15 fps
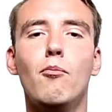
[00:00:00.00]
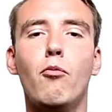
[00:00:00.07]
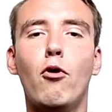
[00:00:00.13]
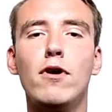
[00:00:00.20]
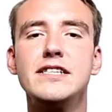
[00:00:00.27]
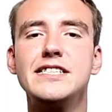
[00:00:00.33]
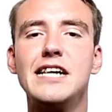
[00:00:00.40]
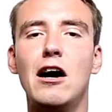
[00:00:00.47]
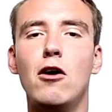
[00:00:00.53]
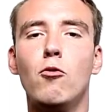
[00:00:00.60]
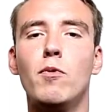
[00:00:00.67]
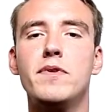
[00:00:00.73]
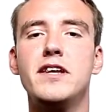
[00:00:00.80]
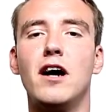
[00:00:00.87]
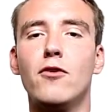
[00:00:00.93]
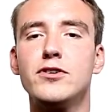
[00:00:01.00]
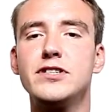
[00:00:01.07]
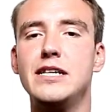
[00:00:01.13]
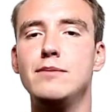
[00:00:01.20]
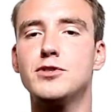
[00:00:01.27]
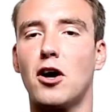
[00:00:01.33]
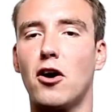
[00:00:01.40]
Point out when the other
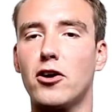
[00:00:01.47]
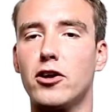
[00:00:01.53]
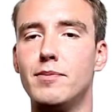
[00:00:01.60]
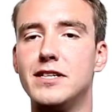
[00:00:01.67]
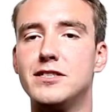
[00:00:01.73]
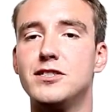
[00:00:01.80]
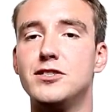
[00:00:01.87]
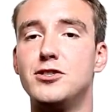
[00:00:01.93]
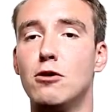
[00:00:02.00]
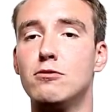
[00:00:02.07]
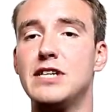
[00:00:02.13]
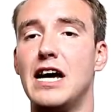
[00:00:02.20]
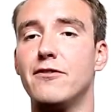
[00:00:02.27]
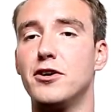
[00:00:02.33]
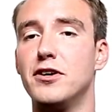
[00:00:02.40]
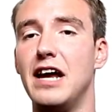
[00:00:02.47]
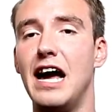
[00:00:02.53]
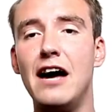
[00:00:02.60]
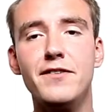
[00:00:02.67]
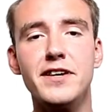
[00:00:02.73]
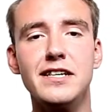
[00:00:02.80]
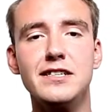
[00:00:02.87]
team's arguments don't have good
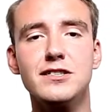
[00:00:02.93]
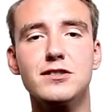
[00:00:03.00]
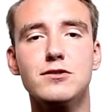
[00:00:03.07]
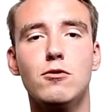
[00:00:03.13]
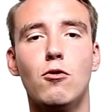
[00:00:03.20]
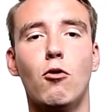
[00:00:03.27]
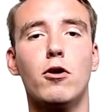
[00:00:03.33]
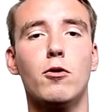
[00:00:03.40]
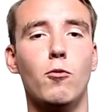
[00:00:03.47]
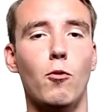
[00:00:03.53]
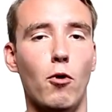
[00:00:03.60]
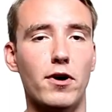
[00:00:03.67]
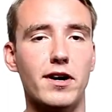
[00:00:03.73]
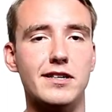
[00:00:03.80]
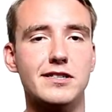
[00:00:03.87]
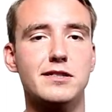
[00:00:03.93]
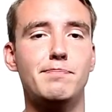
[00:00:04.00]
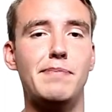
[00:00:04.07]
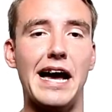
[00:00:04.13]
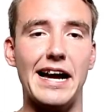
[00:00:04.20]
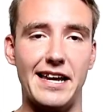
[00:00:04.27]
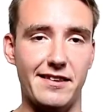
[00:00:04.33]
evidence or warrants
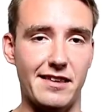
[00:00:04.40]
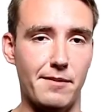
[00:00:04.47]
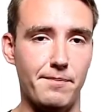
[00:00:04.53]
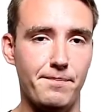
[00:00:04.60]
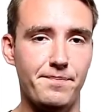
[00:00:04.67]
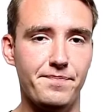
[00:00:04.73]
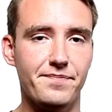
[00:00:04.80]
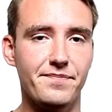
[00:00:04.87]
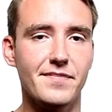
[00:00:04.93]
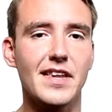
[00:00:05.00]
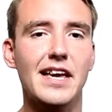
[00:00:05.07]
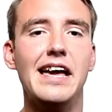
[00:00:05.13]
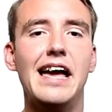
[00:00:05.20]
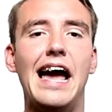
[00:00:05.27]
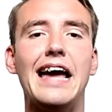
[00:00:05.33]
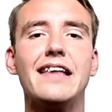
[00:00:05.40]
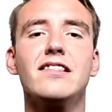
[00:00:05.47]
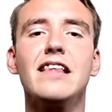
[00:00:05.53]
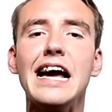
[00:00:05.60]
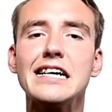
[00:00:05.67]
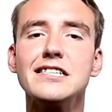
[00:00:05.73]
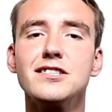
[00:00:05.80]
backing them.
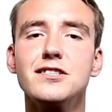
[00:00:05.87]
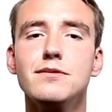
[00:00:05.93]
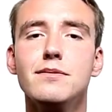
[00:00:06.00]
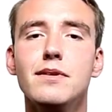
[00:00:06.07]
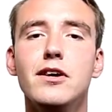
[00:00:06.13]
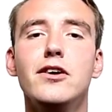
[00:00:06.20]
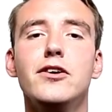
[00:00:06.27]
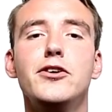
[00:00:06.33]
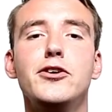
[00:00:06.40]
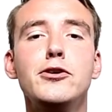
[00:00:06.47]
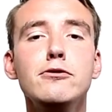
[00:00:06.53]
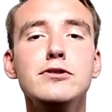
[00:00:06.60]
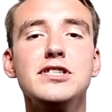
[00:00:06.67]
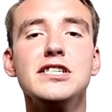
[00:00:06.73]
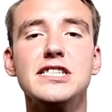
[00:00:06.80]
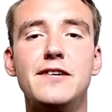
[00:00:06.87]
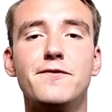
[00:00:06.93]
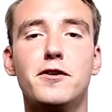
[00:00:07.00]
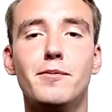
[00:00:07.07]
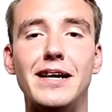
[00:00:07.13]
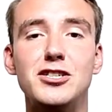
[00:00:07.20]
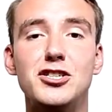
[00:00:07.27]
And last, use this
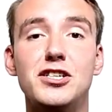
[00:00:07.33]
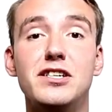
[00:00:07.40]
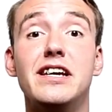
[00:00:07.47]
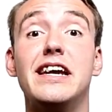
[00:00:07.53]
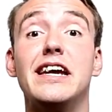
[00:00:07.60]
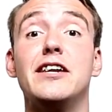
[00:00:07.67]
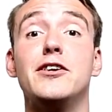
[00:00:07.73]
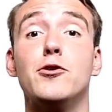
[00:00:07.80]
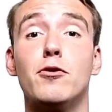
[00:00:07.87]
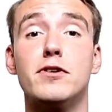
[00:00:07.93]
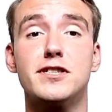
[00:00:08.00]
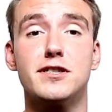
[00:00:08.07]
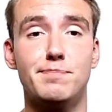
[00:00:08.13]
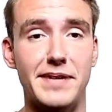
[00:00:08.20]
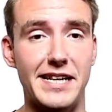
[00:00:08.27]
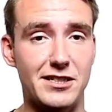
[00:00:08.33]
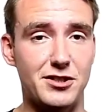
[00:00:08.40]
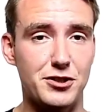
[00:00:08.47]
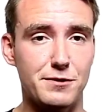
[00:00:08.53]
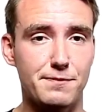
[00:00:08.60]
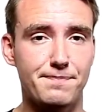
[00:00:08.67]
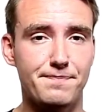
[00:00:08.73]
information in your
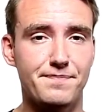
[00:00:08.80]
speech.